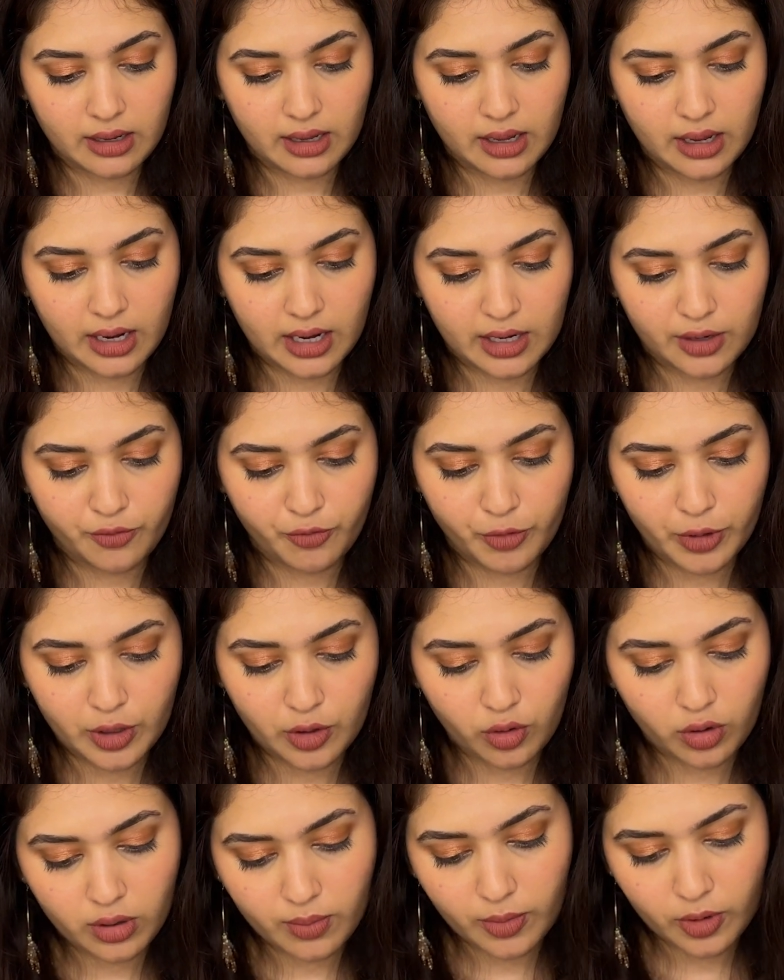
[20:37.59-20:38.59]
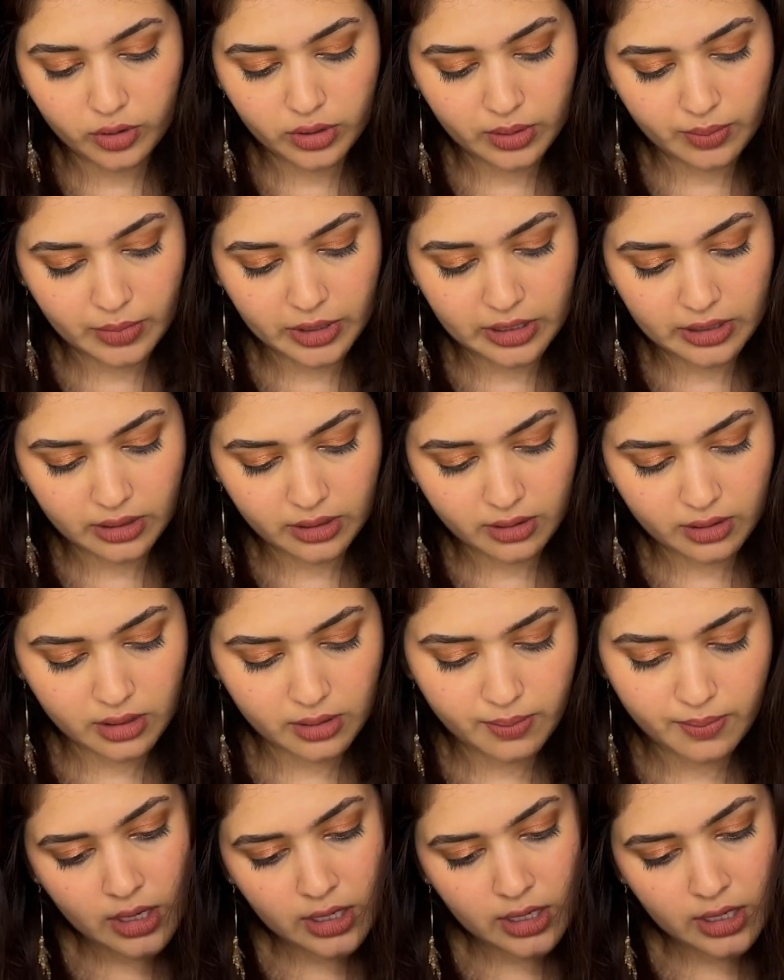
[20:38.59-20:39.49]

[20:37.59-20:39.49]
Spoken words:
And if we talk about the material,